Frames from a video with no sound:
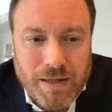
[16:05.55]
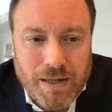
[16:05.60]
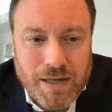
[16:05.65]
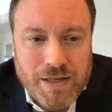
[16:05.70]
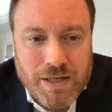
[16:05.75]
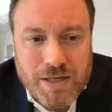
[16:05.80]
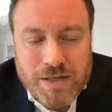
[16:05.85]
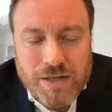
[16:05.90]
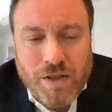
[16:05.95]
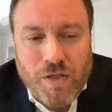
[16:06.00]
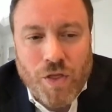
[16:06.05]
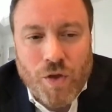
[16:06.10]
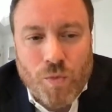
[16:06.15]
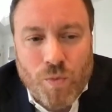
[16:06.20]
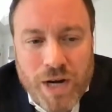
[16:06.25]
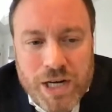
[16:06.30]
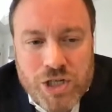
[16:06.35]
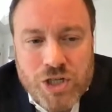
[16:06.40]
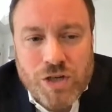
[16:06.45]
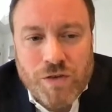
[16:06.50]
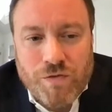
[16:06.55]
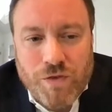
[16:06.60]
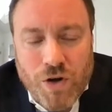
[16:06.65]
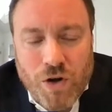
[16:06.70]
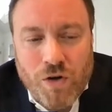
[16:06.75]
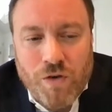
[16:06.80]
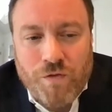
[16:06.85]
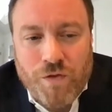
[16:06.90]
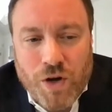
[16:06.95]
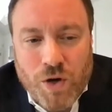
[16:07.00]
It's just that the rich have
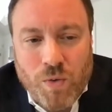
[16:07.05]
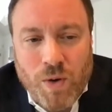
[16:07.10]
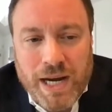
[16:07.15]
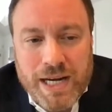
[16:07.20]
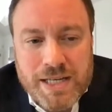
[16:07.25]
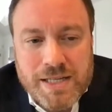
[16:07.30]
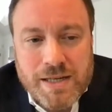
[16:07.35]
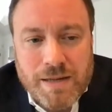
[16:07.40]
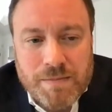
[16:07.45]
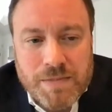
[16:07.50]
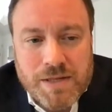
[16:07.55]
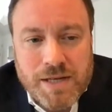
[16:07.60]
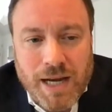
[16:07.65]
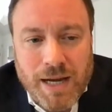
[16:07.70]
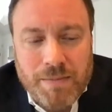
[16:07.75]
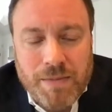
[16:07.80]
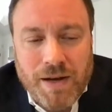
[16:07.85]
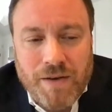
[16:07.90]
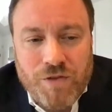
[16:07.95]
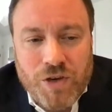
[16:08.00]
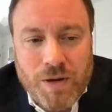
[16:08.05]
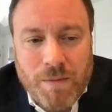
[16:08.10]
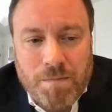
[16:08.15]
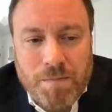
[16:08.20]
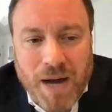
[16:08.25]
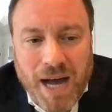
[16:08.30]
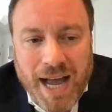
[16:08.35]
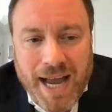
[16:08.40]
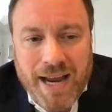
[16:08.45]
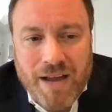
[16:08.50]
known for quite some time that if you
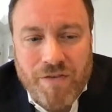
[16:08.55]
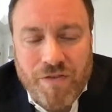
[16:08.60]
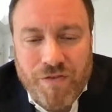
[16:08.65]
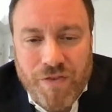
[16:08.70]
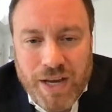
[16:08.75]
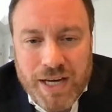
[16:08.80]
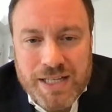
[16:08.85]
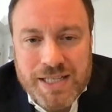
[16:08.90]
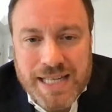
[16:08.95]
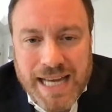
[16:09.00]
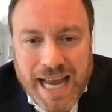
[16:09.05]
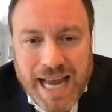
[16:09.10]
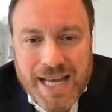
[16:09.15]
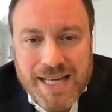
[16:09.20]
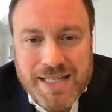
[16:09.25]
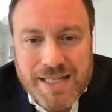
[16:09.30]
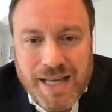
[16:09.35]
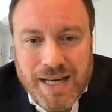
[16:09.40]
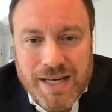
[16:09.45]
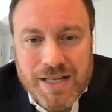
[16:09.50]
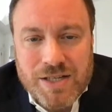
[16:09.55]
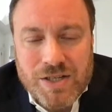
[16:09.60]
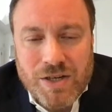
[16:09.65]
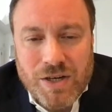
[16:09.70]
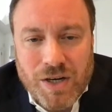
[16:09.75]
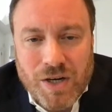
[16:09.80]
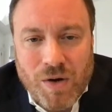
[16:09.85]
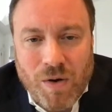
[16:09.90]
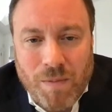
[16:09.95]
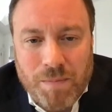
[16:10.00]
buy a fixed asset, it's
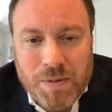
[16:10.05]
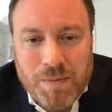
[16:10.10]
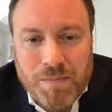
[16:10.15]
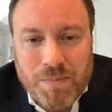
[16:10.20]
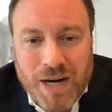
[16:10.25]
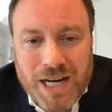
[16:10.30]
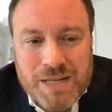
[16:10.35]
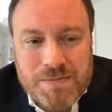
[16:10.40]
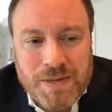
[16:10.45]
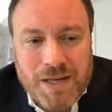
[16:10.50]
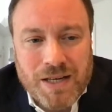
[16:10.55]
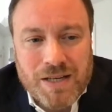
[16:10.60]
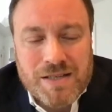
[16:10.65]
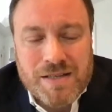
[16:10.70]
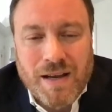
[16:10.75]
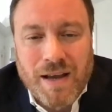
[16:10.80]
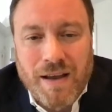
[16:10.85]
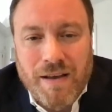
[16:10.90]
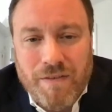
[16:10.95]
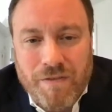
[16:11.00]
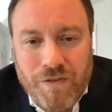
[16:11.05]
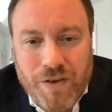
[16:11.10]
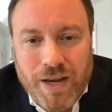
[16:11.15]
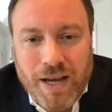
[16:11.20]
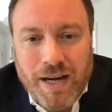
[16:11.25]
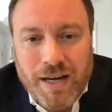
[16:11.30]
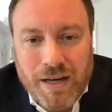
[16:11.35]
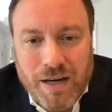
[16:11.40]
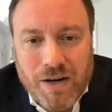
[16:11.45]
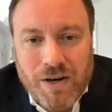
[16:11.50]
going to go up in price because
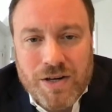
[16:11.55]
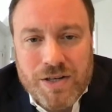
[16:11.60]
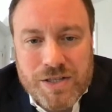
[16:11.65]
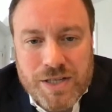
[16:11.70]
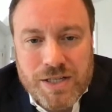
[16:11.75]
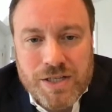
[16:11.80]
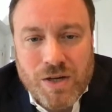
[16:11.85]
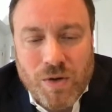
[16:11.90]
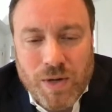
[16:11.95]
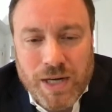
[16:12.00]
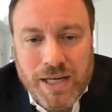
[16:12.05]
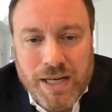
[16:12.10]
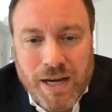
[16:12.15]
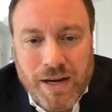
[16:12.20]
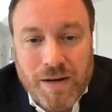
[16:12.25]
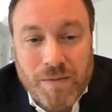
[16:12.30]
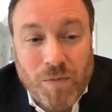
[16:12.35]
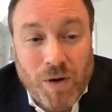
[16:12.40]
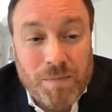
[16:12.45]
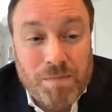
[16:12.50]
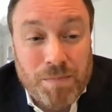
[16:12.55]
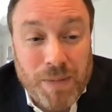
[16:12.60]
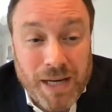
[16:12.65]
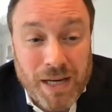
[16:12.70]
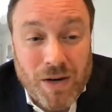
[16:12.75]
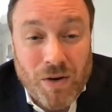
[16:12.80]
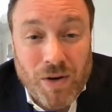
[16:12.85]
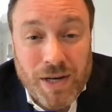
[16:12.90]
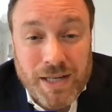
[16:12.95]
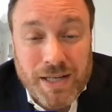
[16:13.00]
fiat currency is going down. And what
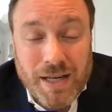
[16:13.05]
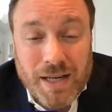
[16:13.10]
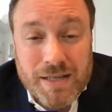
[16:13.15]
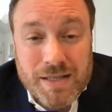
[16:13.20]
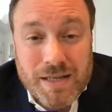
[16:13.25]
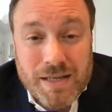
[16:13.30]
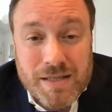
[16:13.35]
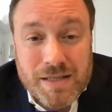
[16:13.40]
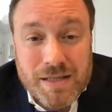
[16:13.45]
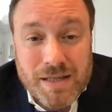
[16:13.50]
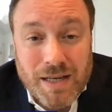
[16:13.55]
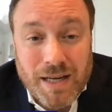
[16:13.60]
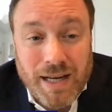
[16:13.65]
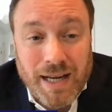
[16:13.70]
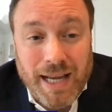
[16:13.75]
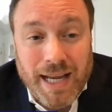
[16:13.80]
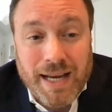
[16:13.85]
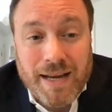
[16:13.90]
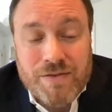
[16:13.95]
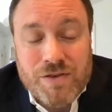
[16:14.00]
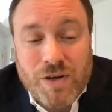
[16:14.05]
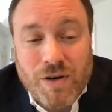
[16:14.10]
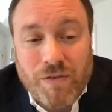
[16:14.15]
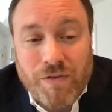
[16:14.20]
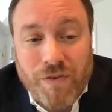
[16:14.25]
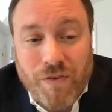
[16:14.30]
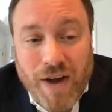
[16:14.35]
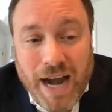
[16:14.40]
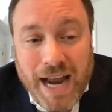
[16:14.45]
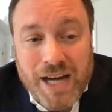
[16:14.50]
Bitcoin does is it gives you a
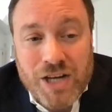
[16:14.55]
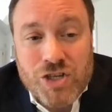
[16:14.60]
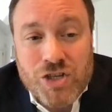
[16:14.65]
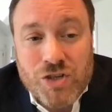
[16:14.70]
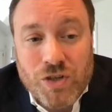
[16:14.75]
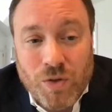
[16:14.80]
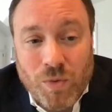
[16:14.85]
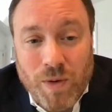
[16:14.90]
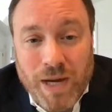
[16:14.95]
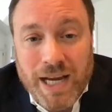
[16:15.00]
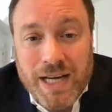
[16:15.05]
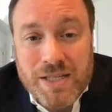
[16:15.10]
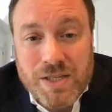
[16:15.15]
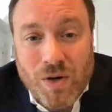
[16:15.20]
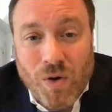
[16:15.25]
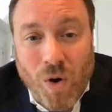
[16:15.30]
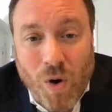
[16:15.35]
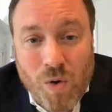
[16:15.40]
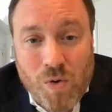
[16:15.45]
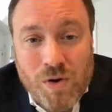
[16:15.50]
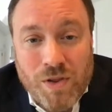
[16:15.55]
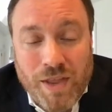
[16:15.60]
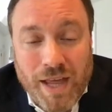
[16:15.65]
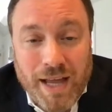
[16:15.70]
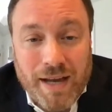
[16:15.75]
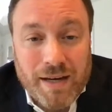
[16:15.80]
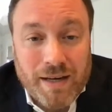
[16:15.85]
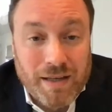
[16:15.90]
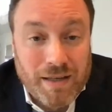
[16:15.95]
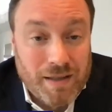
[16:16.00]
fractional way to own
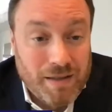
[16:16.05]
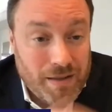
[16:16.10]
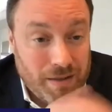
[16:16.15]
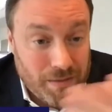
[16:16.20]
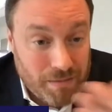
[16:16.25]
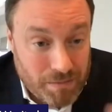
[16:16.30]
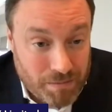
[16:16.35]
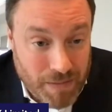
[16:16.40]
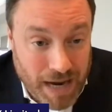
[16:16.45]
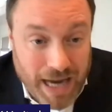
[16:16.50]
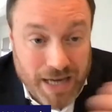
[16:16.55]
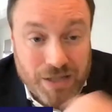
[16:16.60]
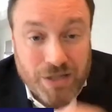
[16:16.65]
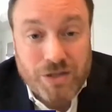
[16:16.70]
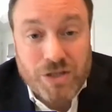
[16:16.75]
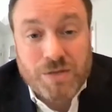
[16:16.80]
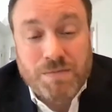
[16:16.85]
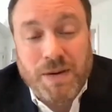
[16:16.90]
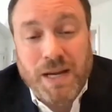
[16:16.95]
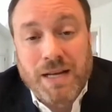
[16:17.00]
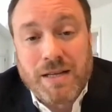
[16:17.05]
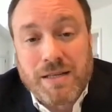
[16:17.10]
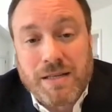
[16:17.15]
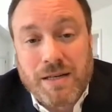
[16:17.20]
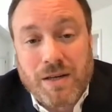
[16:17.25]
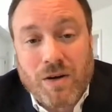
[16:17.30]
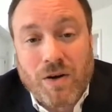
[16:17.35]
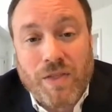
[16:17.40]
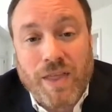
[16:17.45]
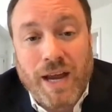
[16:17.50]
that master's
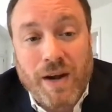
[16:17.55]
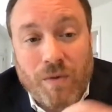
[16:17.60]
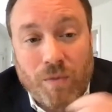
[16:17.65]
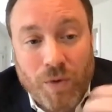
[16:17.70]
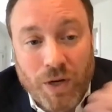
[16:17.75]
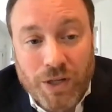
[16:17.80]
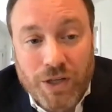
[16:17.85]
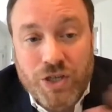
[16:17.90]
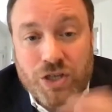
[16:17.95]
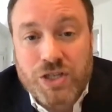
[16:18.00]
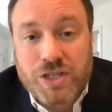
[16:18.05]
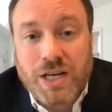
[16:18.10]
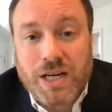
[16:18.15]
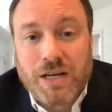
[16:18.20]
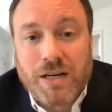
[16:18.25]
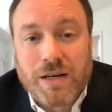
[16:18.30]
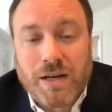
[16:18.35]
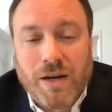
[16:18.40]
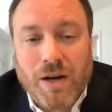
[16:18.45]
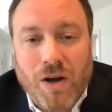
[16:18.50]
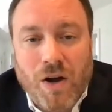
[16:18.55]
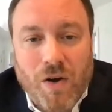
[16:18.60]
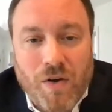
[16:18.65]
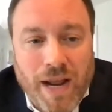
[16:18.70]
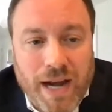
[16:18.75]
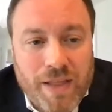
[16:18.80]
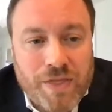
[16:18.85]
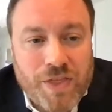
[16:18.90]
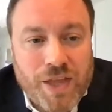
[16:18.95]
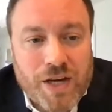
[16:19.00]
painting or that real estate or
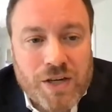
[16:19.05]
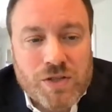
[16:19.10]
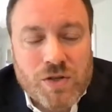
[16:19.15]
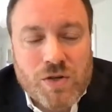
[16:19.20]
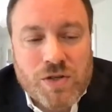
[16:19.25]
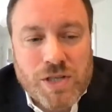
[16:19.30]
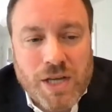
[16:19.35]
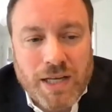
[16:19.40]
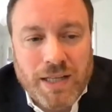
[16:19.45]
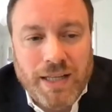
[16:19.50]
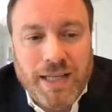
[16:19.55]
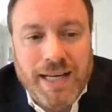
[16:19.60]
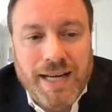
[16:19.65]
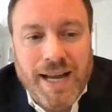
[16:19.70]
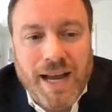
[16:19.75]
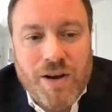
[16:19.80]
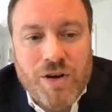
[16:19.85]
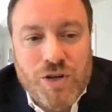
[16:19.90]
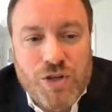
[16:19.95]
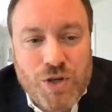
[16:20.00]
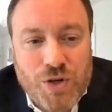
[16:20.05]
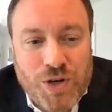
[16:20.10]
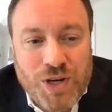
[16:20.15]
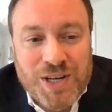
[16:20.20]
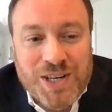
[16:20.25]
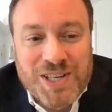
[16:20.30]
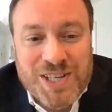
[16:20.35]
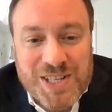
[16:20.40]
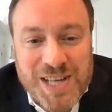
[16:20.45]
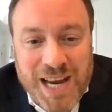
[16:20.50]
anything. So suddenly now you
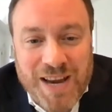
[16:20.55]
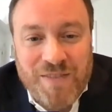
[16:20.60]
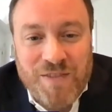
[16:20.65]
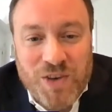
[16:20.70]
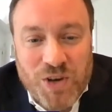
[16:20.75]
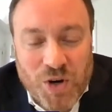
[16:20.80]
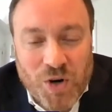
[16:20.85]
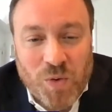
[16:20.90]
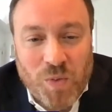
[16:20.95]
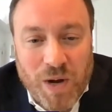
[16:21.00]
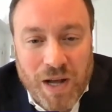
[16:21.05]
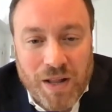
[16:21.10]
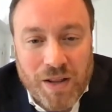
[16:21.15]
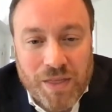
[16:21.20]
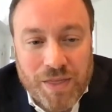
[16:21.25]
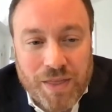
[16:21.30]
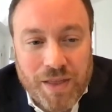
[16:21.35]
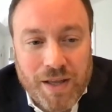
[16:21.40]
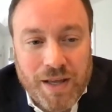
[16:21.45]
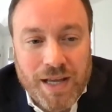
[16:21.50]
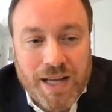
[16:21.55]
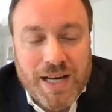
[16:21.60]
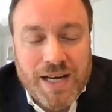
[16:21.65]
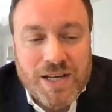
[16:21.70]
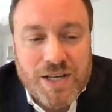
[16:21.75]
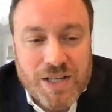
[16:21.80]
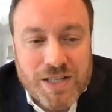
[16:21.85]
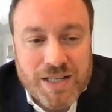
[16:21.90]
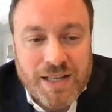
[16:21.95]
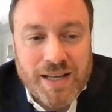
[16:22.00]
can save your wealth
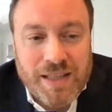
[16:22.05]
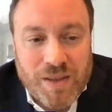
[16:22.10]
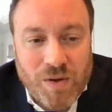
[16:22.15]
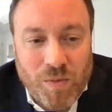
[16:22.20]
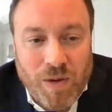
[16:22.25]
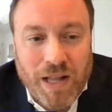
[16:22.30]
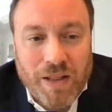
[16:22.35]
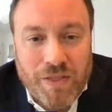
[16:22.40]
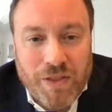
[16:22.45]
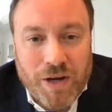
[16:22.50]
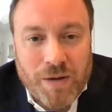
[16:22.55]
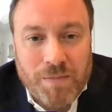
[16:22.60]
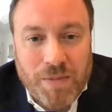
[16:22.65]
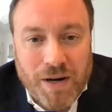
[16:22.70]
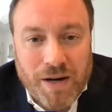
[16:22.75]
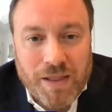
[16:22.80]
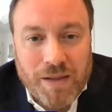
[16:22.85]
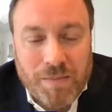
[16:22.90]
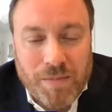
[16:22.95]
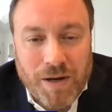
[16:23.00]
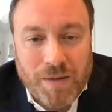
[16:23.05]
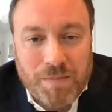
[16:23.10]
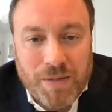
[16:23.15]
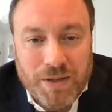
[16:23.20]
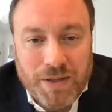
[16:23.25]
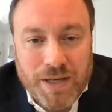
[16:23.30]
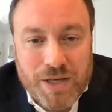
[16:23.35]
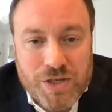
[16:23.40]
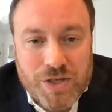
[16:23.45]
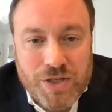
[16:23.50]
just like the wealthier part of the
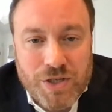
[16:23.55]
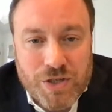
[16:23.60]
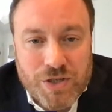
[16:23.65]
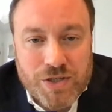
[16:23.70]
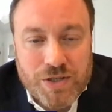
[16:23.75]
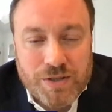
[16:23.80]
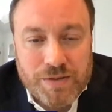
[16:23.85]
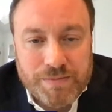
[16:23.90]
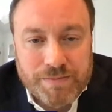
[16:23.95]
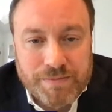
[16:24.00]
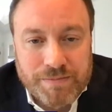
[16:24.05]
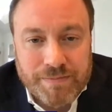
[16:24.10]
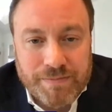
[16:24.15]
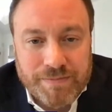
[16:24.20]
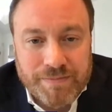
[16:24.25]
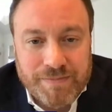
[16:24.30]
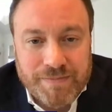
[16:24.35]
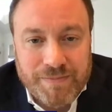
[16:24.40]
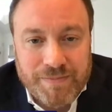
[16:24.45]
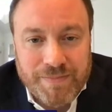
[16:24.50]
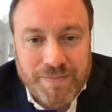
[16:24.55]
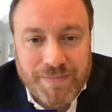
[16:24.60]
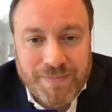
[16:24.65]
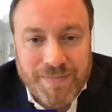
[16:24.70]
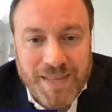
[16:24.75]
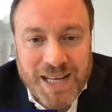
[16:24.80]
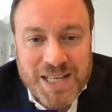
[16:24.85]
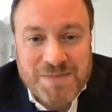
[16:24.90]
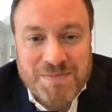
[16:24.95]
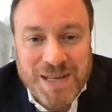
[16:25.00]
population used to.
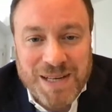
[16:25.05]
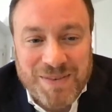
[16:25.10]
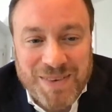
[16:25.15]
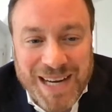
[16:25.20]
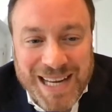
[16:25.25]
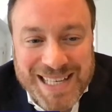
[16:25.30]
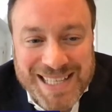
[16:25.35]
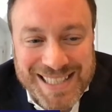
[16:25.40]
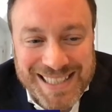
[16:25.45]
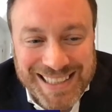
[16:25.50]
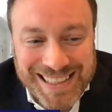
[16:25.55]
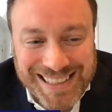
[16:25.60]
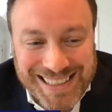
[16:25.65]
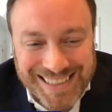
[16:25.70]
That's my rant.